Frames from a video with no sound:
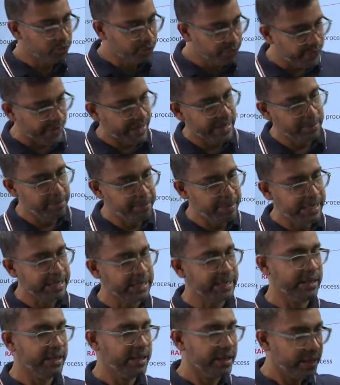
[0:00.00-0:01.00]
will be
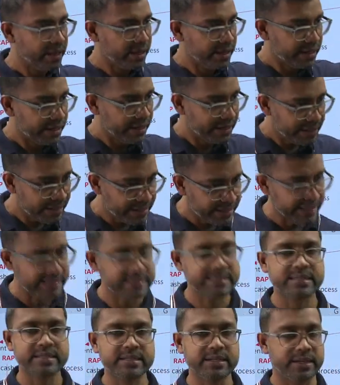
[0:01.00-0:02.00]

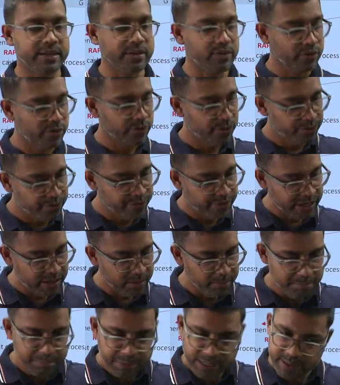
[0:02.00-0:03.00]
tested, will
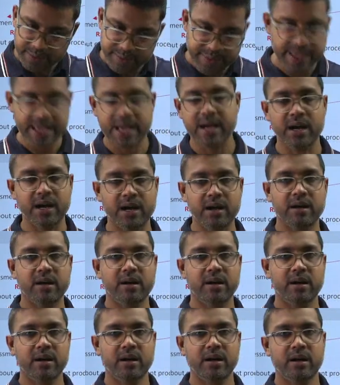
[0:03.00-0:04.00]
be there.
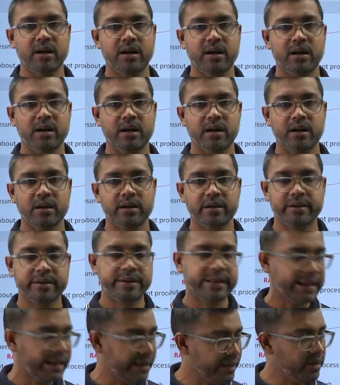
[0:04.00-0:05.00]

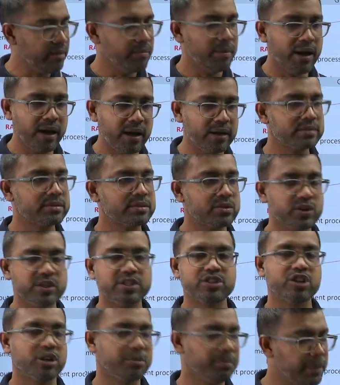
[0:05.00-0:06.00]
10 marks
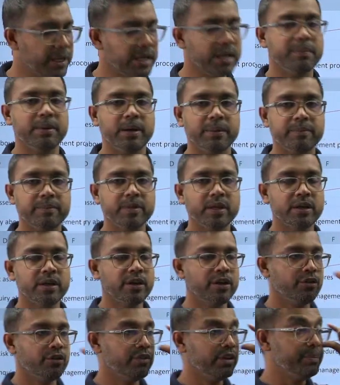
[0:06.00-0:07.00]
question minimum
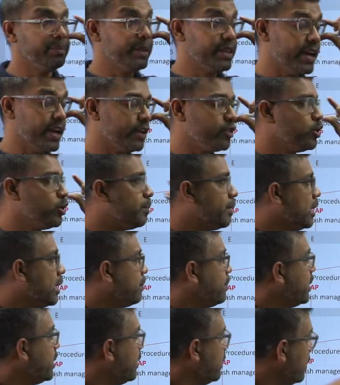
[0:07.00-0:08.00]
will be there in your
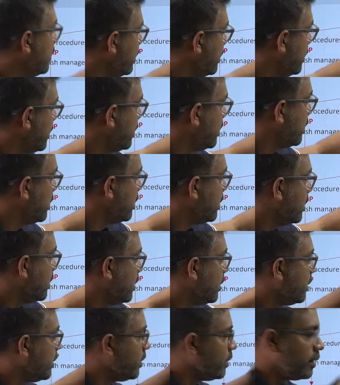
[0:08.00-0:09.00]
paper
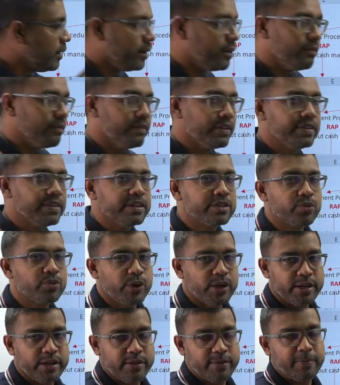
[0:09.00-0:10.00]
with this
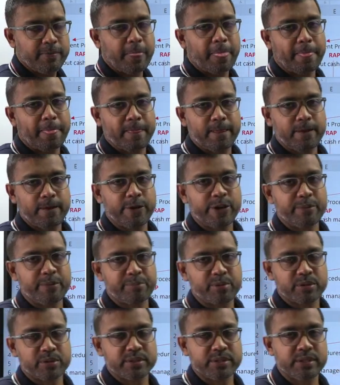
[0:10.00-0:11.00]
word, audit
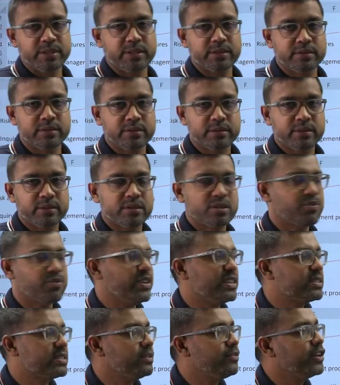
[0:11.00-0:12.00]
procedures.
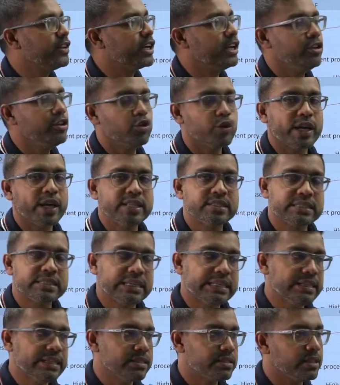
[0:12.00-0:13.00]
Specifically, you can see
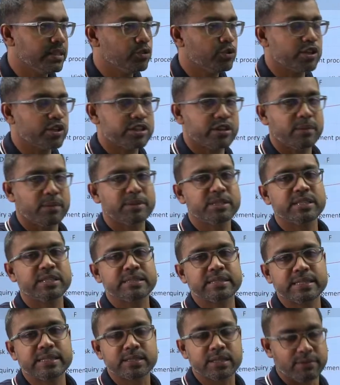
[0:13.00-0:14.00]
this in question number 6
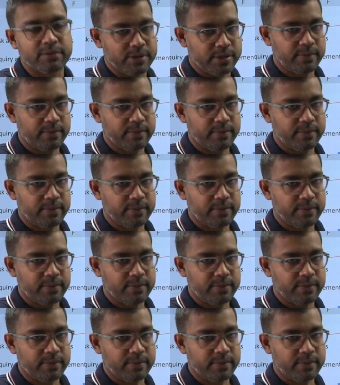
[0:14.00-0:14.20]
and 7.